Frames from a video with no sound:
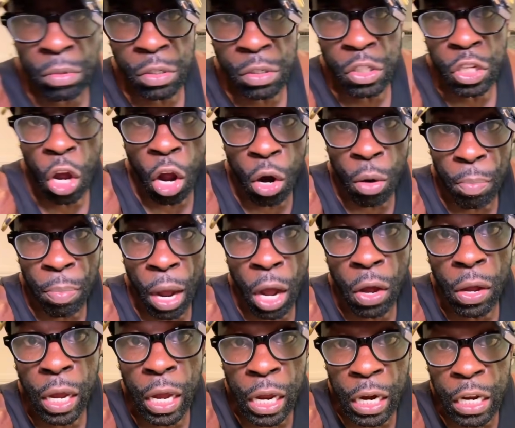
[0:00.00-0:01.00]
talk
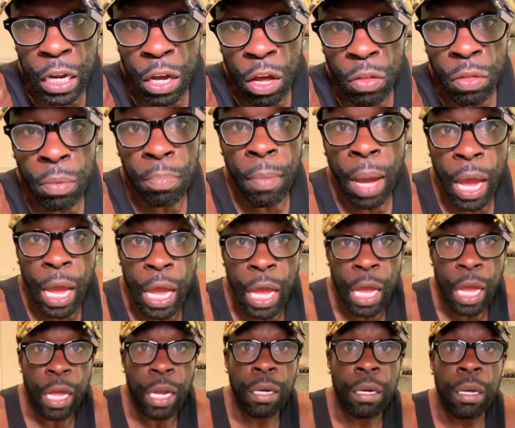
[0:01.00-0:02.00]
about any other
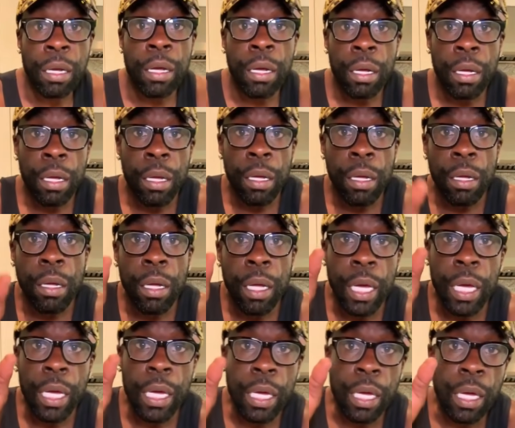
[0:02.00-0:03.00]
man,
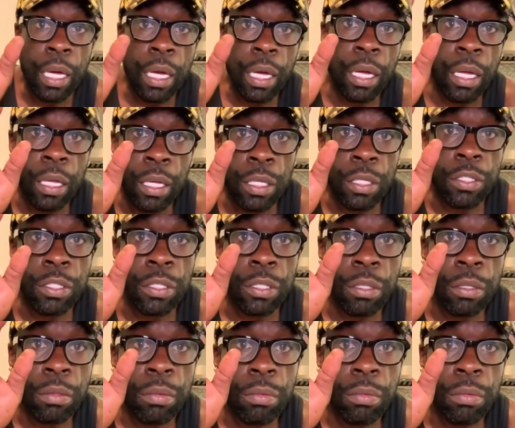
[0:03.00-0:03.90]
he is